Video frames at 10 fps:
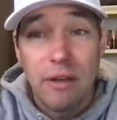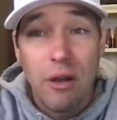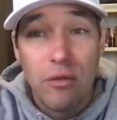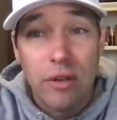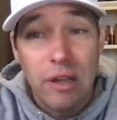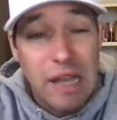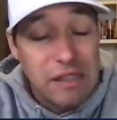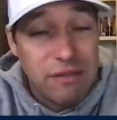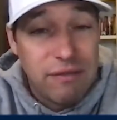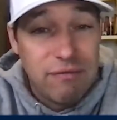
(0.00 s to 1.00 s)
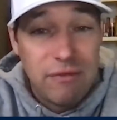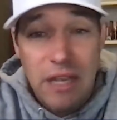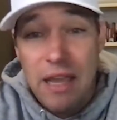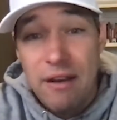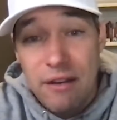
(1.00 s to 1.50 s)
Over the last
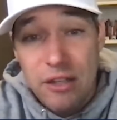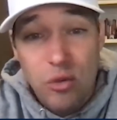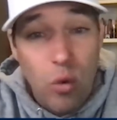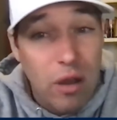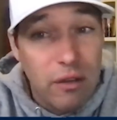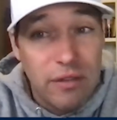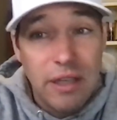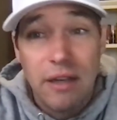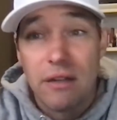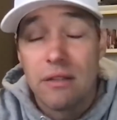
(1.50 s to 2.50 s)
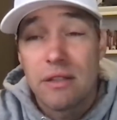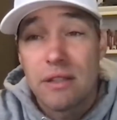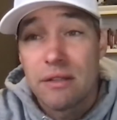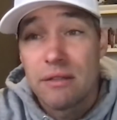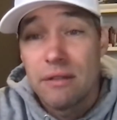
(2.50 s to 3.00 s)
10 to 12
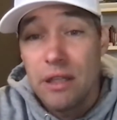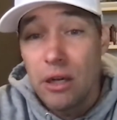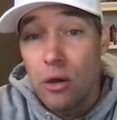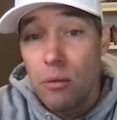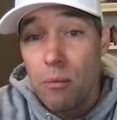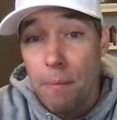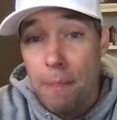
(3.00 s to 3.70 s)
years, you know,